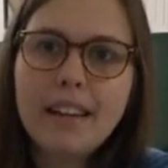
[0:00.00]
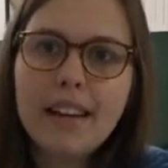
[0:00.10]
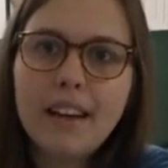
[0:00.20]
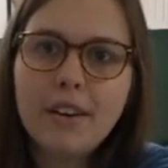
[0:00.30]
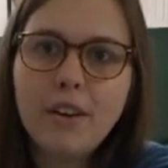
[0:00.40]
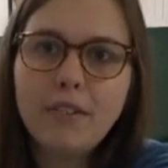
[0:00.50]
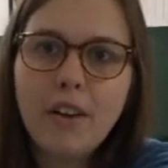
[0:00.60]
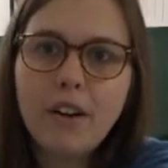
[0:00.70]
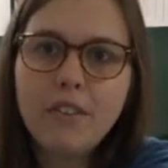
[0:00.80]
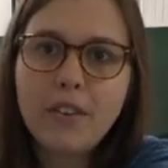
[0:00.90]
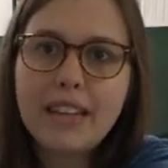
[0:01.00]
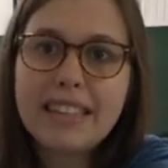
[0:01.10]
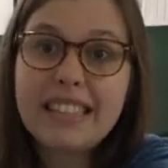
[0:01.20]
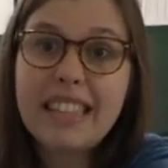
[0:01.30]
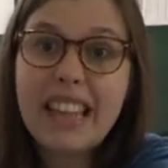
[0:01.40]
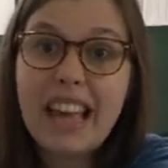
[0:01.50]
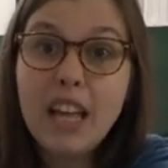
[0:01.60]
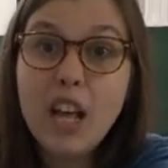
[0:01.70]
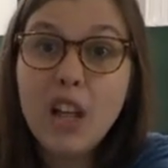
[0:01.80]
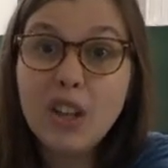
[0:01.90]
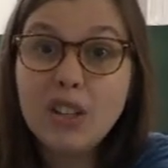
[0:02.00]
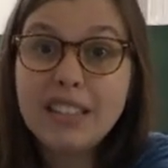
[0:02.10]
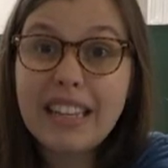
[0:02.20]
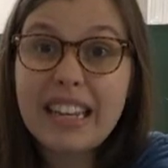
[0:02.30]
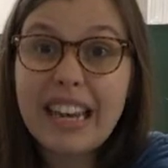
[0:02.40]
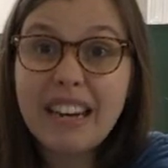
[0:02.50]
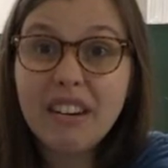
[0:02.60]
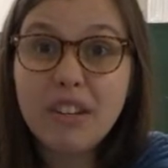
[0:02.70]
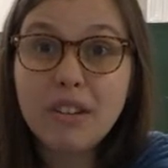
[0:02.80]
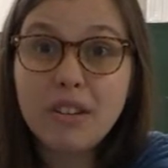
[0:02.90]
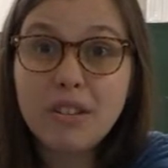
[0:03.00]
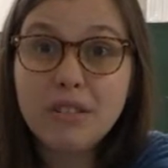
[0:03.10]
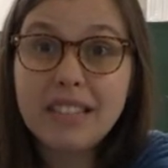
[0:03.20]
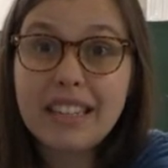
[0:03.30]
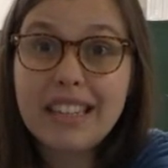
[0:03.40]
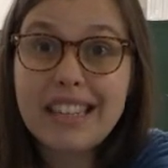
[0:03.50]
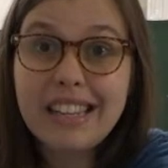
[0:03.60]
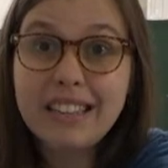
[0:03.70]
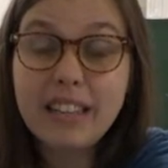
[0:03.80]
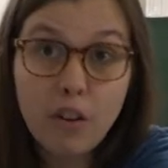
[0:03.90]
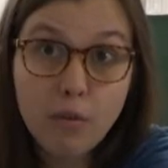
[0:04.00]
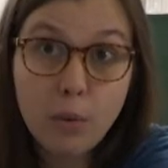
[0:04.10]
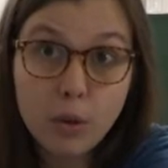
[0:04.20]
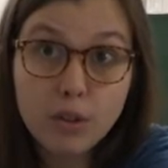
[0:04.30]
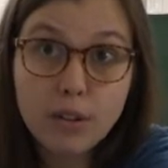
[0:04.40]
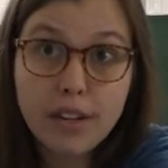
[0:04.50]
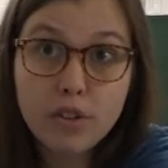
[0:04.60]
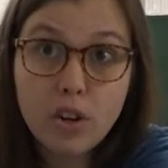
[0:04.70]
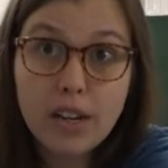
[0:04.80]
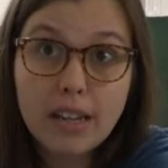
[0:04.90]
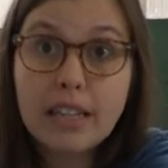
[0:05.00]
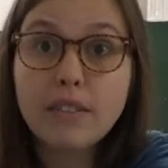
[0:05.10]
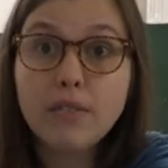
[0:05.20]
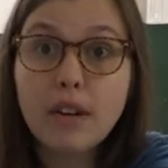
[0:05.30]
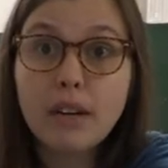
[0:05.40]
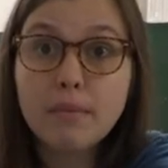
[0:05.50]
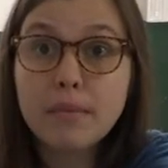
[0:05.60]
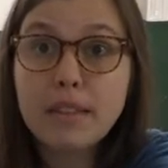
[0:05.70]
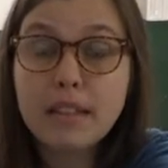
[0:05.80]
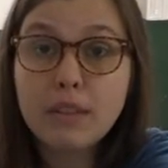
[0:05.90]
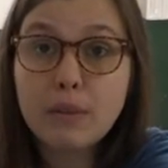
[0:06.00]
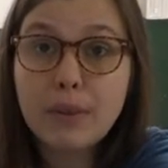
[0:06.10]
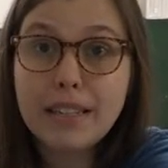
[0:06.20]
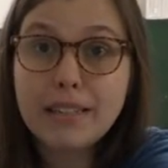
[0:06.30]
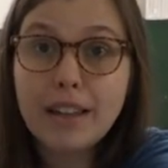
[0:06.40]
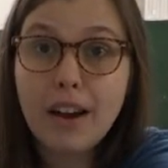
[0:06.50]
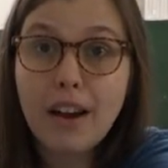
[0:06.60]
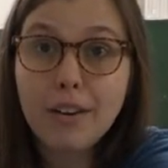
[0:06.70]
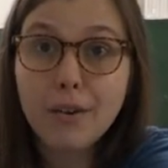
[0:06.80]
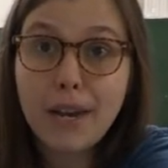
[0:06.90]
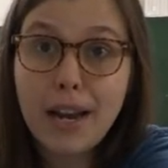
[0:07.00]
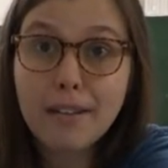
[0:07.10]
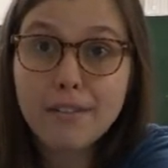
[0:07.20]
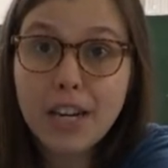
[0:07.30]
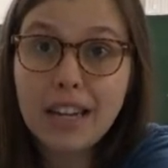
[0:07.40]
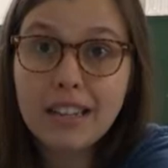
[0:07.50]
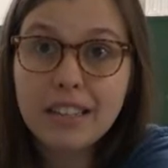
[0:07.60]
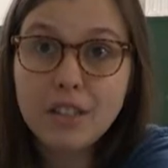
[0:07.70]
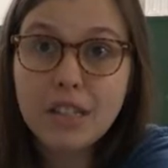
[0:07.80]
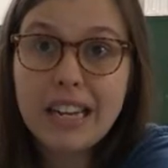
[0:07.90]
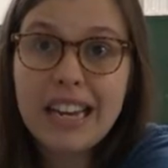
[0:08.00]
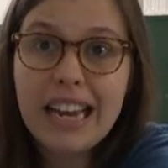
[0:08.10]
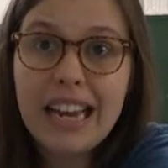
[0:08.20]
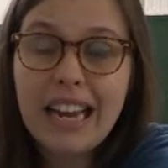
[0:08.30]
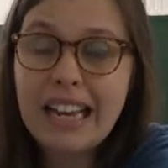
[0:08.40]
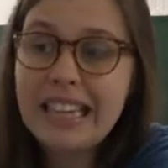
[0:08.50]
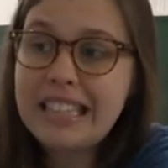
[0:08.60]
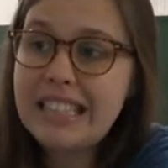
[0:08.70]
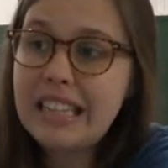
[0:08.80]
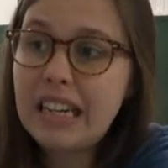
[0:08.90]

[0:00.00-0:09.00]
I don't know if all of you can see that. Looks like Ariel did the self-portrait drawing from this week's creative challenge and